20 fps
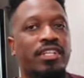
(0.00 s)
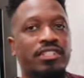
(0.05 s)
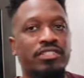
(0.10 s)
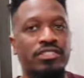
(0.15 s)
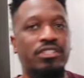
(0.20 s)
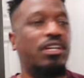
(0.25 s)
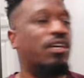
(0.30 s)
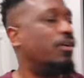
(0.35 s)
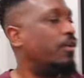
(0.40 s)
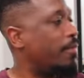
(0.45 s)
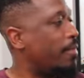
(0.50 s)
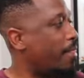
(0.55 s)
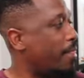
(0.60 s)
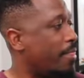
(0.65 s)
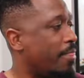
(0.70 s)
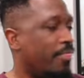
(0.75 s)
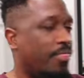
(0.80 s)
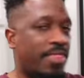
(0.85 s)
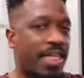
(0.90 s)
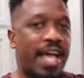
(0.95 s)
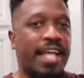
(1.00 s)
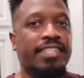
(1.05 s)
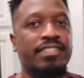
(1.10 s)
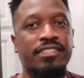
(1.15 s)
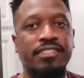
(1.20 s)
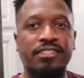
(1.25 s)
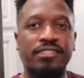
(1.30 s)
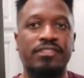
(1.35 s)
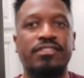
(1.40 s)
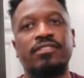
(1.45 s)
So
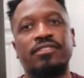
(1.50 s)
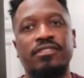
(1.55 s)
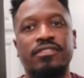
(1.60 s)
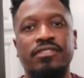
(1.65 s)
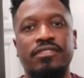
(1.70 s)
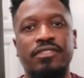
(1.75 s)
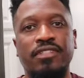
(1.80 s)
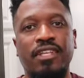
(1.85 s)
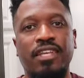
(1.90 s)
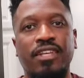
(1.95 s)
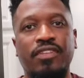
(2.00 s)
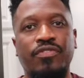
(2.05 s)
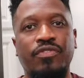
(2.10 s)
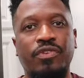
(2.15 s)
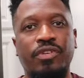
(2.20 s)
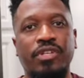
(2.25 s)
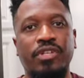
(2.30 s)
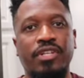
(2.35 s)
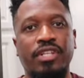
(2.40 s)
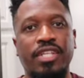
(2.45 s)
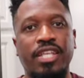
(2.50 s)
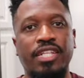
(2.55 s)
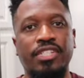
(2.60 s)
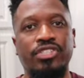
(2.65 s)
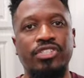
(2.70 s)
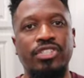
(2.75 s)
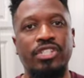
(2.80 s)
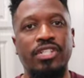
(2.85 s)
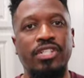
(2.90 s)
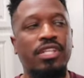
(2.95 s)
that's it for the
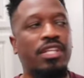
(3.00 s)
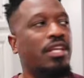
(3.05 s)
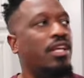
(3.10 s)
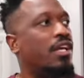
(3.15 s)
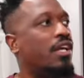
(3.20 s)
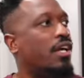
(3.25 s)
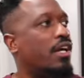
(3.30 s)
kitchen.